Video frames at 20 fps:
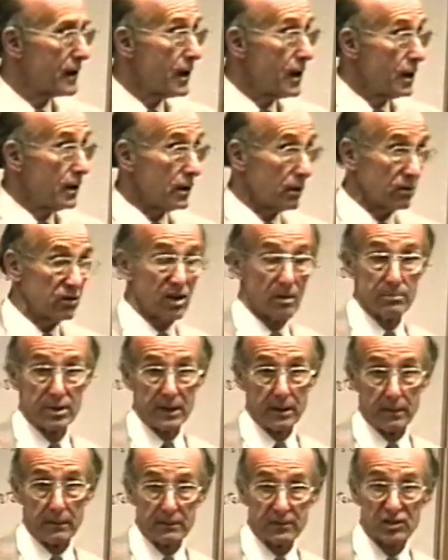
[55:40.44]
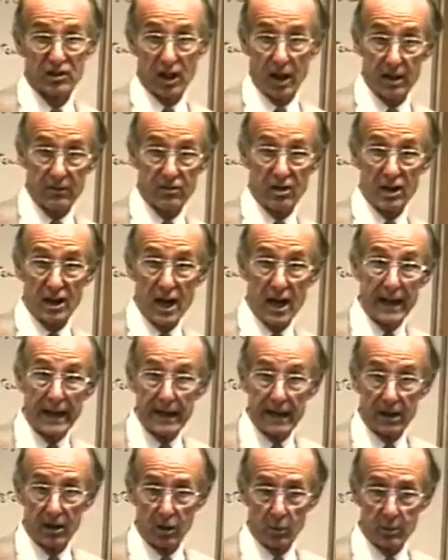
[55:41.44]
Now, some people have said that
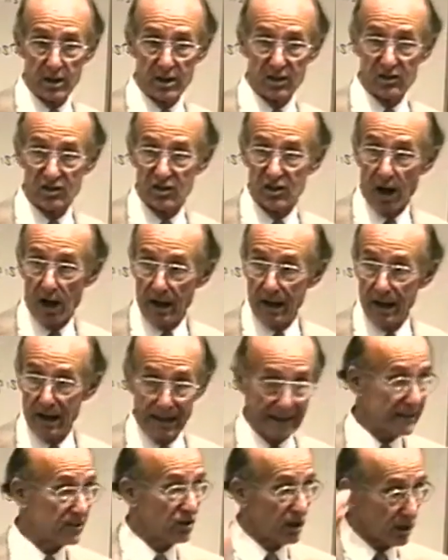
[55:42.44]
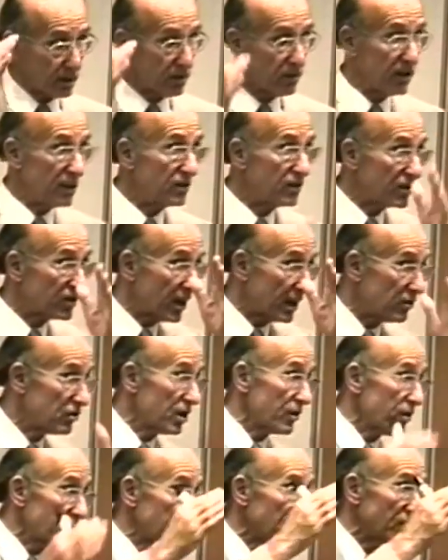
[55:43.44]
Hegel, with his dialectic, thesis,
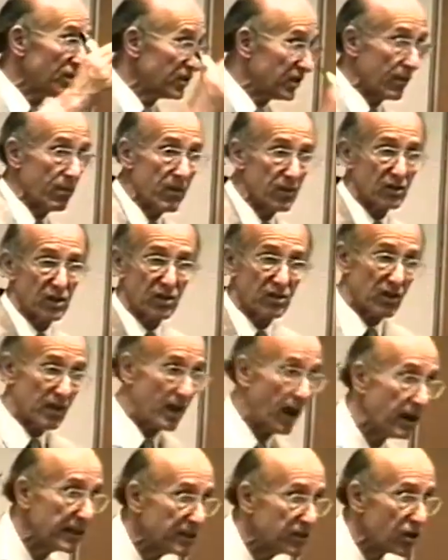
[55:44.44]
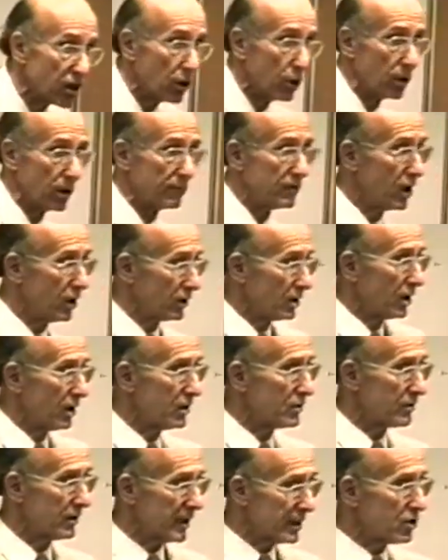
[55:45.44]
antithesis, synthesis, denies the law of
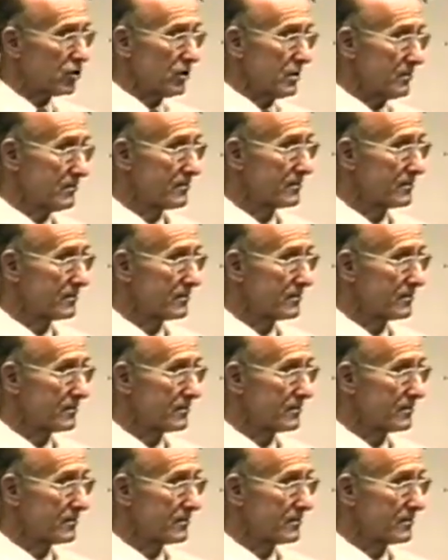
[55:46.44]
non-contradiction.